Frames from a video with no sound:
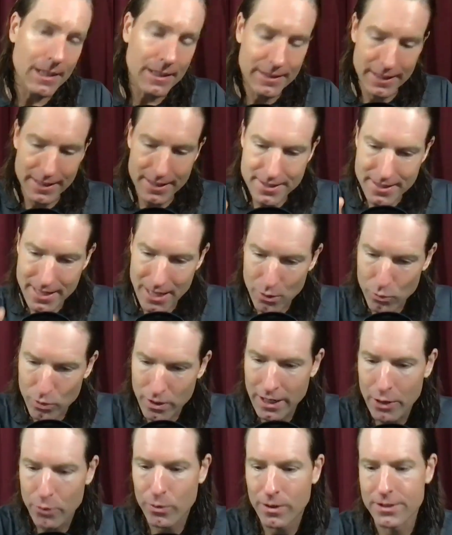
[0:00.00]
That is not
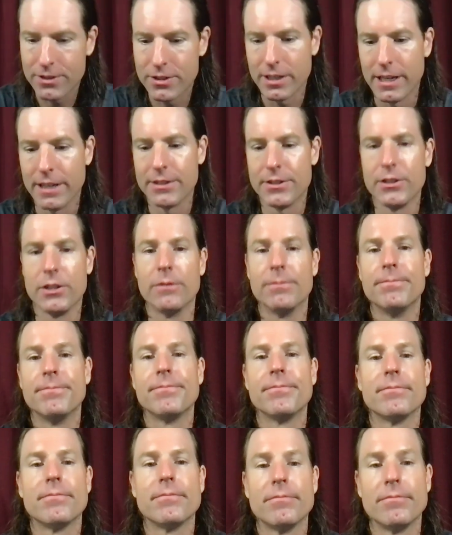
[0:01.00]
where I want to get to.
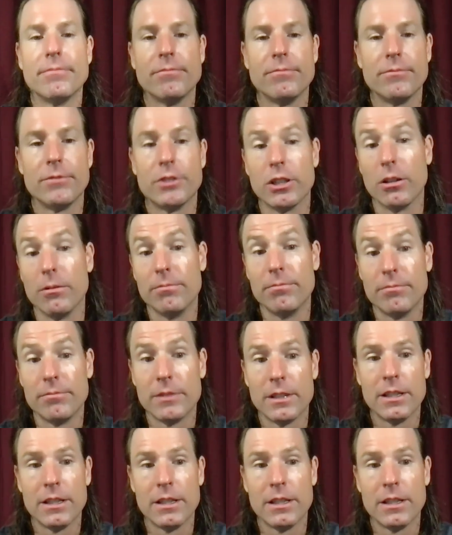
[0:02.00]
So